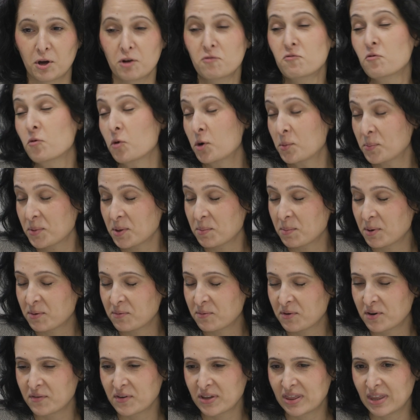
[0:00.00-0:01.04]
inform them
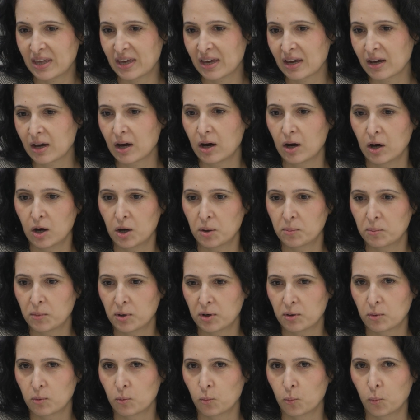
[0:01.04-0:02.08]
of everything
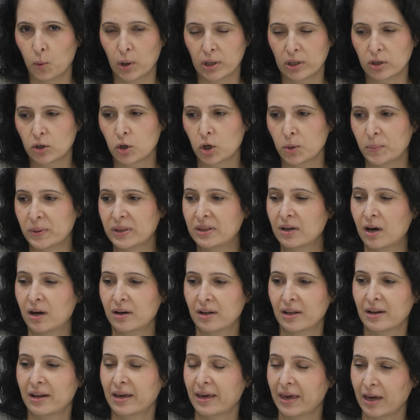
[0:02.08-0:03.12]
what could be
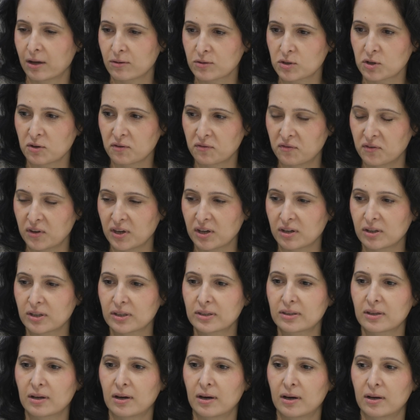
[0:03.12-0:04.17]
done in the accounting
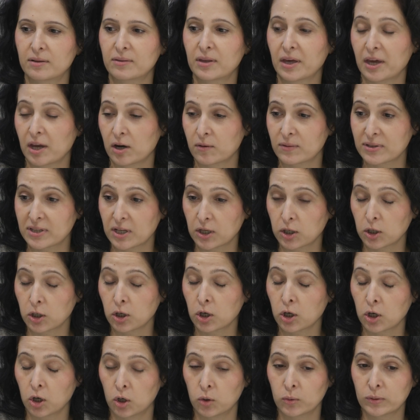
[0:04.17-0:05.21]
field, the areas they
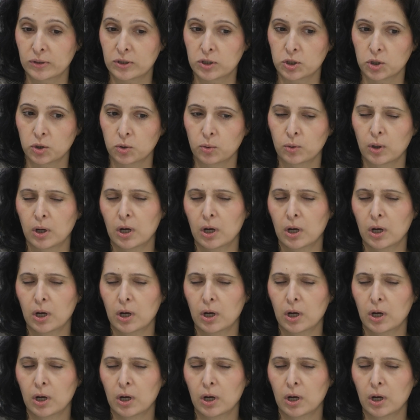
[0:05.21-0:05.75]
can go into.